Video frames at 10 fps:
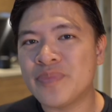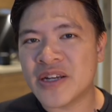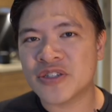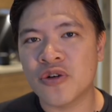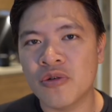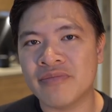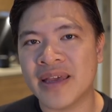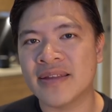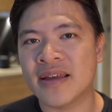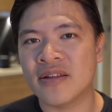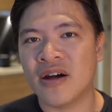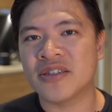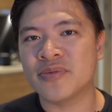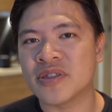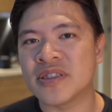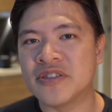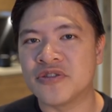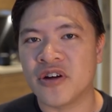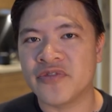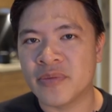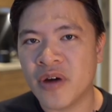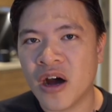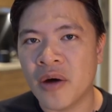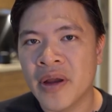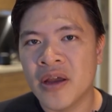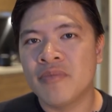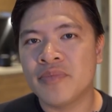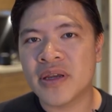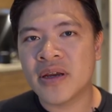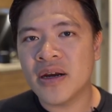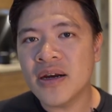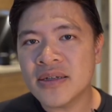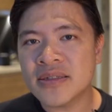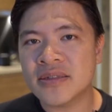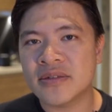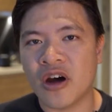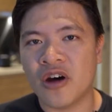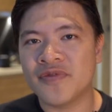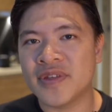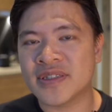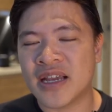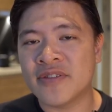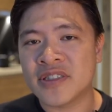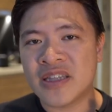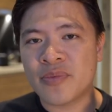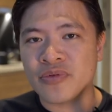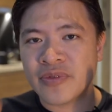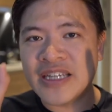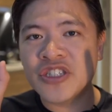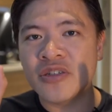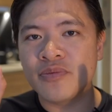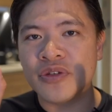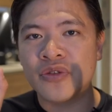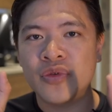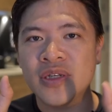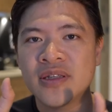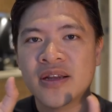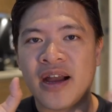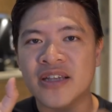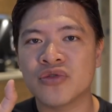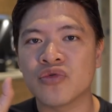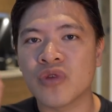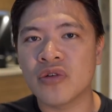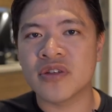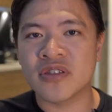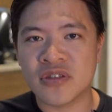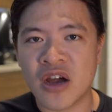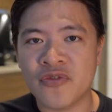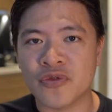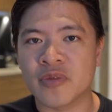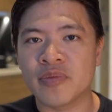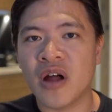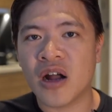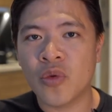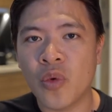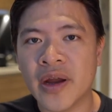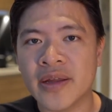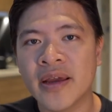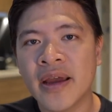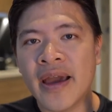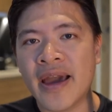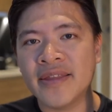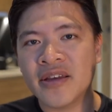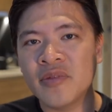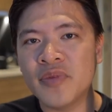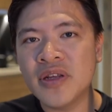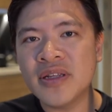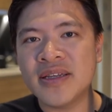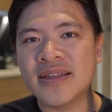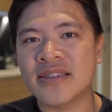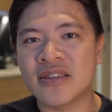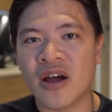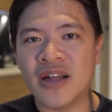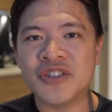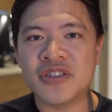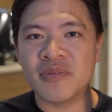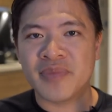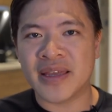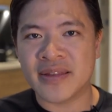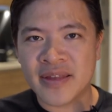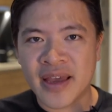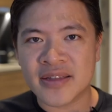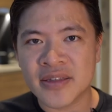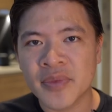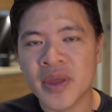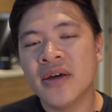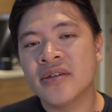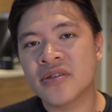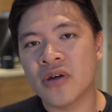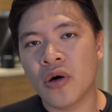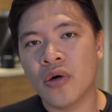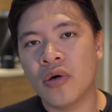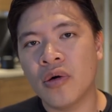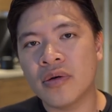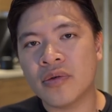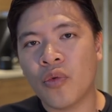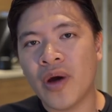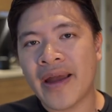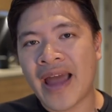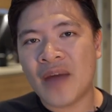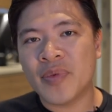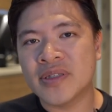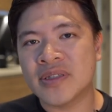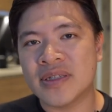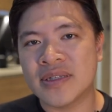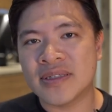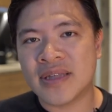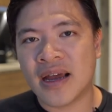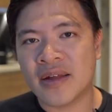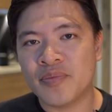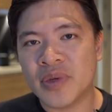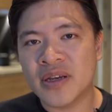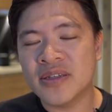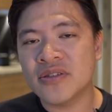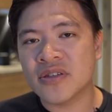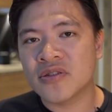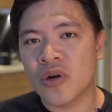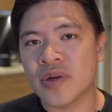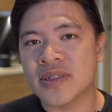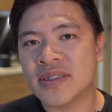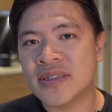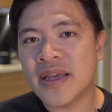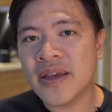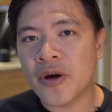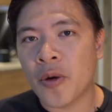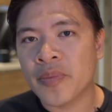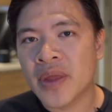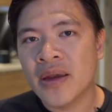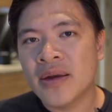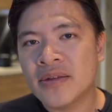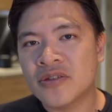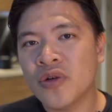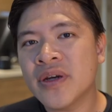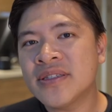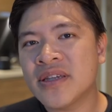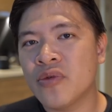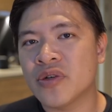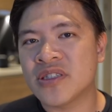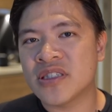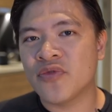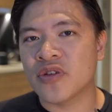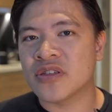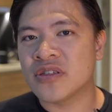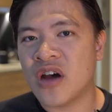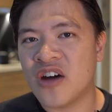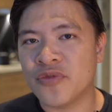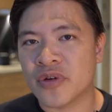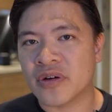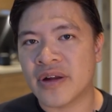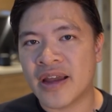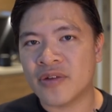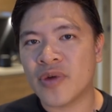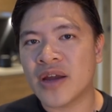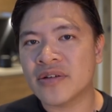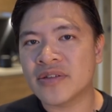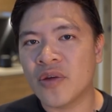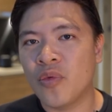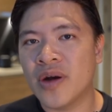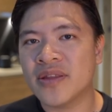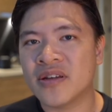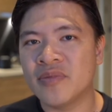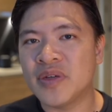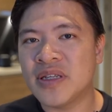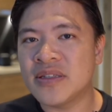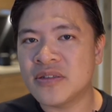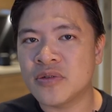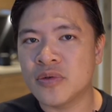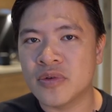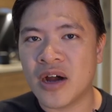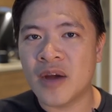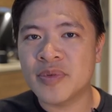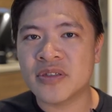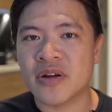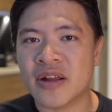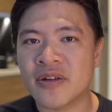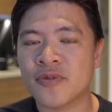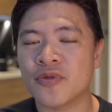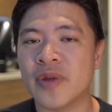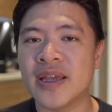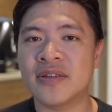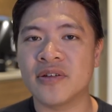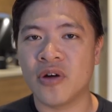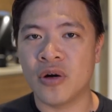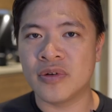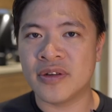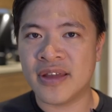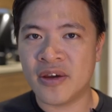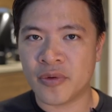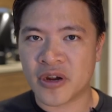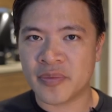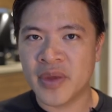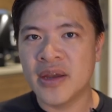special mainnet launch procedure of them all because of this kind of separation between the guys who wrote the software, Block One, and the community that's launching the mainnet. So what happens is that because there's a token sale, the token sale was just for the software, and rather they want the community to upstart and create their own network.